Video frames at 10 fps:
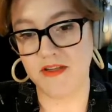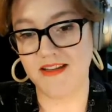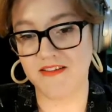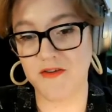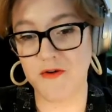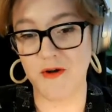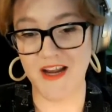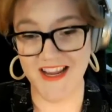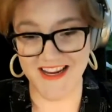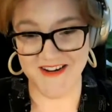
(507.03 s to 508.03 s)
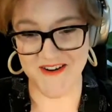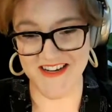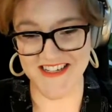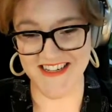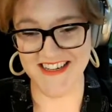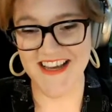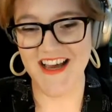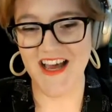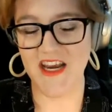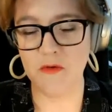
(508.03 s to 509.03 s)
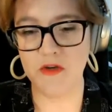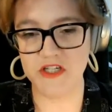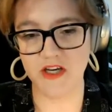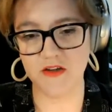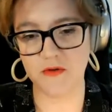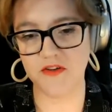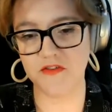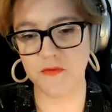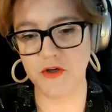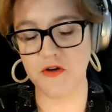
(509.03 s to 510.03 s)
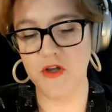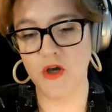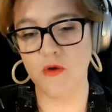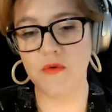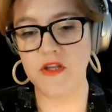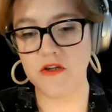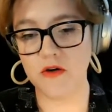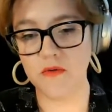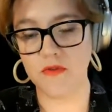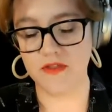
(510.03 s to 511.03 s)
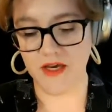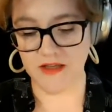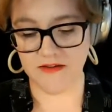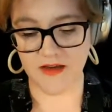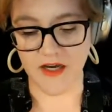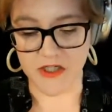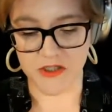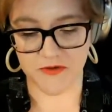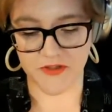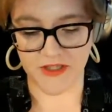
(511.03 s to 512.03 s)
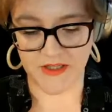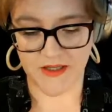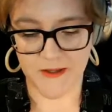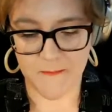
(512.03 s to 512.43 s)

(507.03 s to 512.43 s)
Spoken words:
That's a great question, and I wish I had a crystal ball. We know that actually,